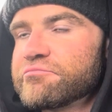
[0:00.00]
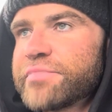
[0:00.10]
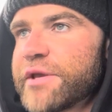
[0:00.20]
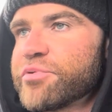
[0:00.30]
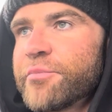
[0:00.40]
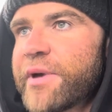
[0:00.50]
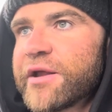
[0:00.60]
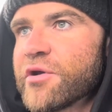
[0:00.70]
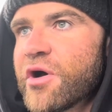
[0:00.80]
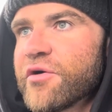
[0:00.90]
people may
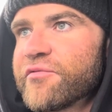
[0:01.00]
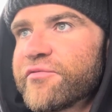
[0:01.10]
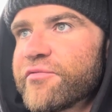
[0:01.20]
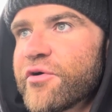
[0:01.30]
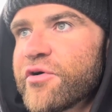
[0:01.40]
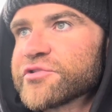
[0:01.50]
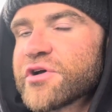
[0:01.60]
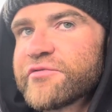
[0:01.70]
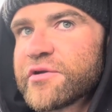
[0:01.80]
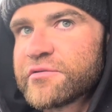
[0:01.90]
not have thought
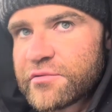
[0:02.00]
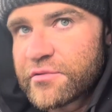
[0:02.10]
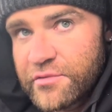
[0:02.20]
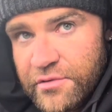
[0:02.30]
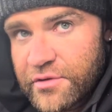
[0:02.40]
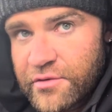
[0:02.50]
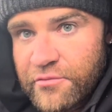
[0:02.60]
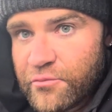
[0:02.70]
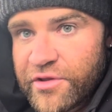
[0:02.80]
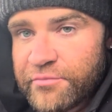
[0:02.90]
of, and
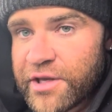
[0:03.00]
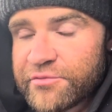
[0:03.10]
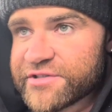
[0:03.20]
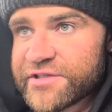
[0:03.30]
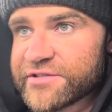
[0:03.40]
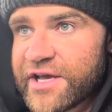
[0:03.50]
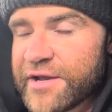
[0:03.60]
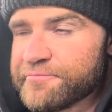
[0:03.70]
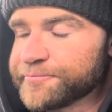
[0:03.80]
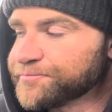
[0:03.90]
with me it was the
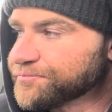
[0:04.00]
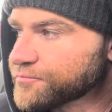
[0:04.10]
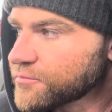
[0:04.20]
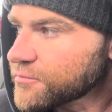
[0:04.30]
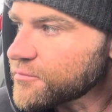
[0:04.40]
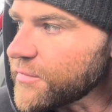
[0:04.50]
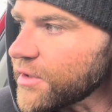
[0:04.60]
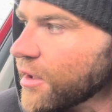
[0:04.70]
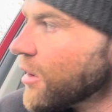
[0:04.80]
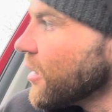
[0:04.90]
same.
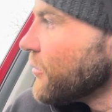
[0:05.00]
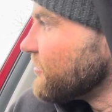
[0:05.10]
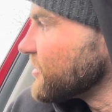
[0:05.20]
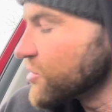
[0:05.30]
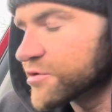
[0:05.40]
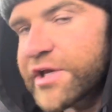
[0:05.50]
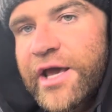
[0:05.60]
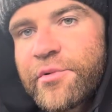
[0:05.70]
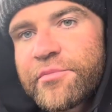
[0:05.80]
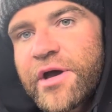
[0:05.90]
The results
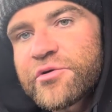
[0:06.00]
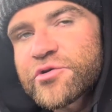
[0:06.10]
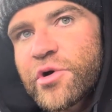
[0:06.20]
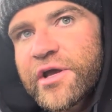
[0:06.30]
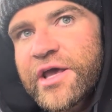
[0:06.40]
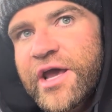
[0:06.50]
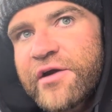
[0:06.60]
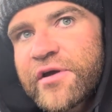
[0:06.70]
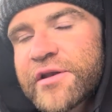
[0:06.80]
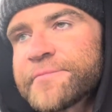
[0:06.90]
came up that I was quite
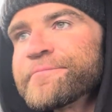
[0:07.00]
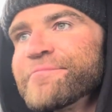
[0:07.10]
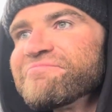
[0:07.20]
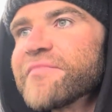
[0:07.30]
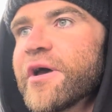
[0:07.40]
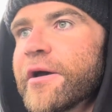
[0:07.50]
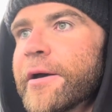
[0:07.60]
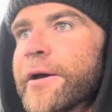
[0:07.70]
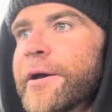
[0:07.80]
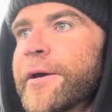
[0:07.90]
caring,
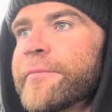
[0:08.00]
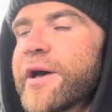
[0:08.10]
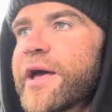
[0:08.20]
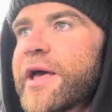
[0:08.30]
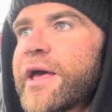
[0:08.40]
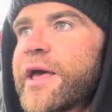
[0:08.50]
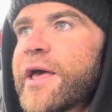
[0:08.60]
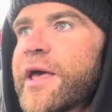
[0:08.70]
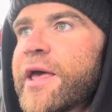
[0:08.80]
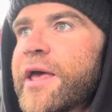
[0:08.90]

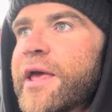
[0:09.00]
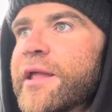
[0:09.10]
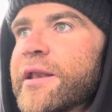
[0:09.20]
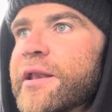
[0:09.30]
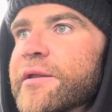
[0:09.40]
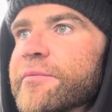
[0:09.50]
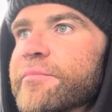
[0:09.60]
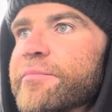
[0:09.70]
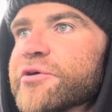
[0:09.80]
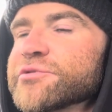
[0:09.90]
and
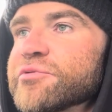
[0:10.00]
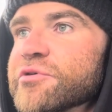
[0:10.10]
possible